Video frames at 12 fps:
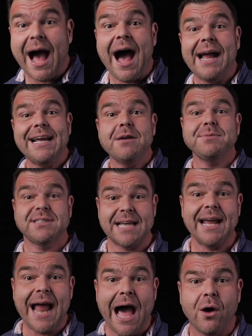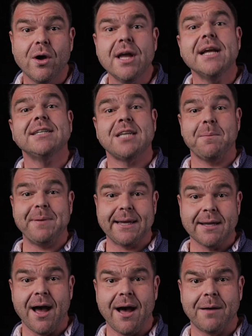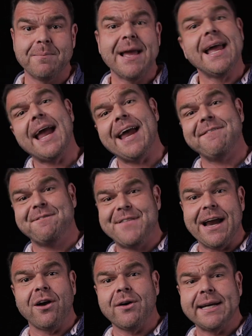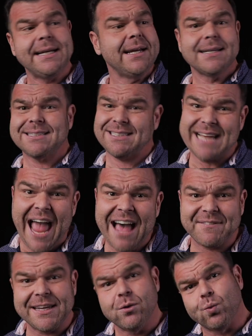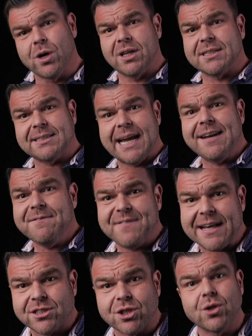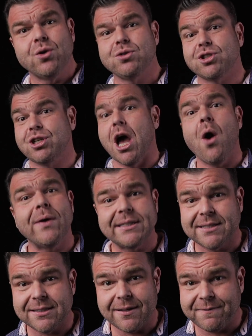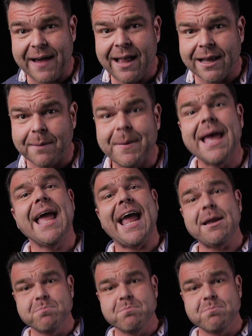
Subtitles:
I am set out to become a very savvy real estate investor who's going to develop a